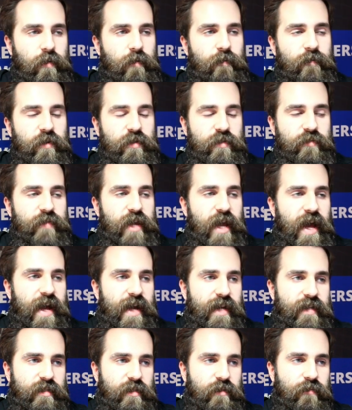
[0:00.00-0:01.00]
First we
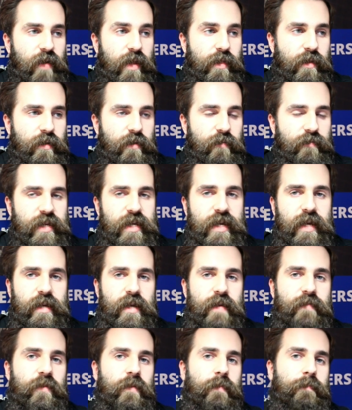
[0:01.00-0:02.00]
ask whether we can
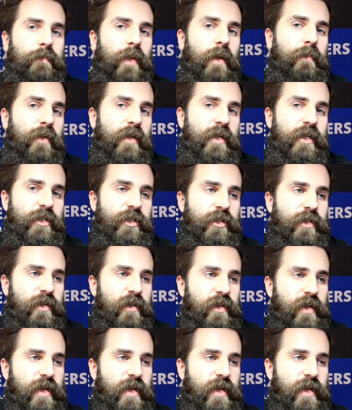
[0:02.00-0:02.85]
even publish